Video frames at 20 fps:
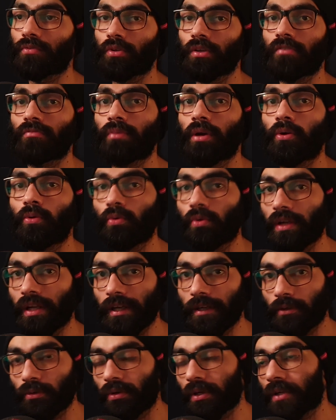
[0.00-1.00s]
to give my whole
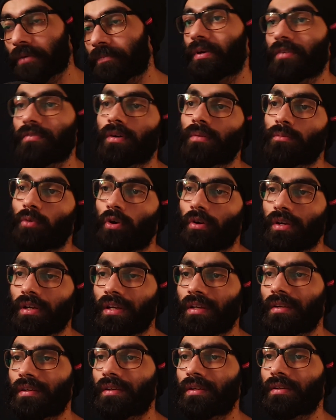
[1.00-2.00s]
day to it. But if I'm not
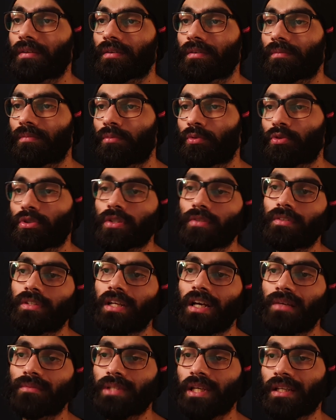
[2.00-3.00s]
needed, most of the
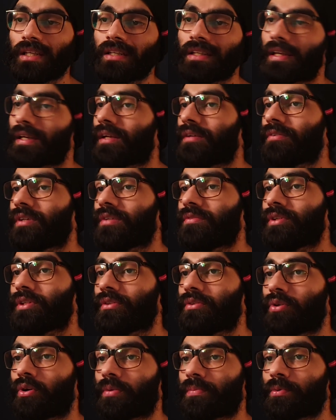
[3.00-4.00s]
times I can get away
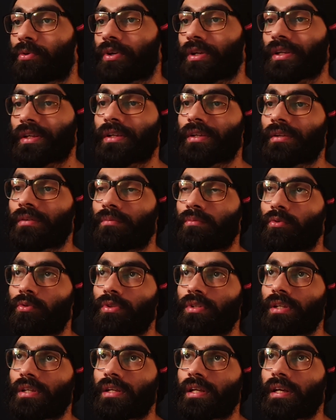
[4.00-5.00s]
with not putting in
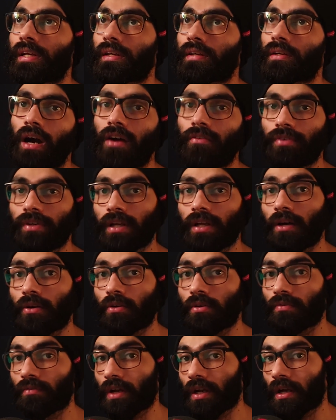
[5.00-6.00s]
more than like half an hour
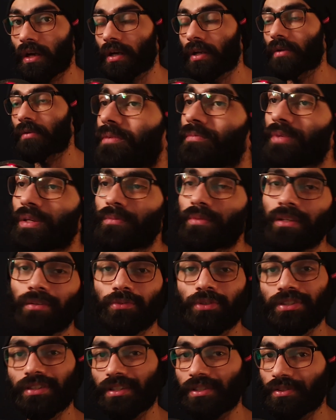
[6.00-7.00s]
or 1 hour. Maybe it
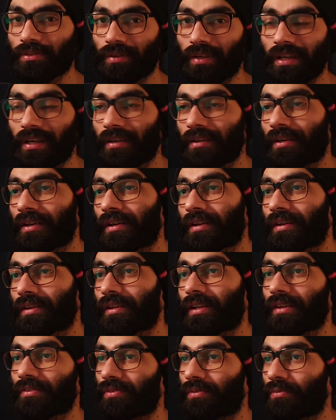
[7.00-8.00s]
was just today.
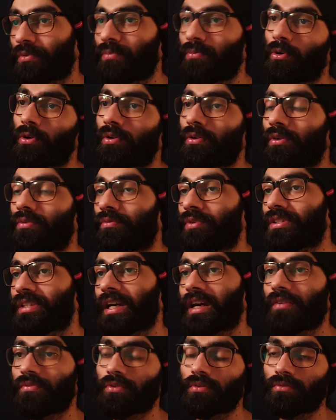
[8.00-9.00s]
Like from tomorrow onwards
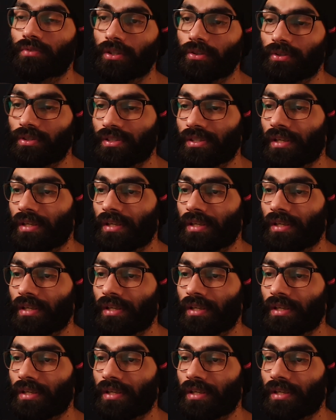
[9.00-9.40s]
I have to work on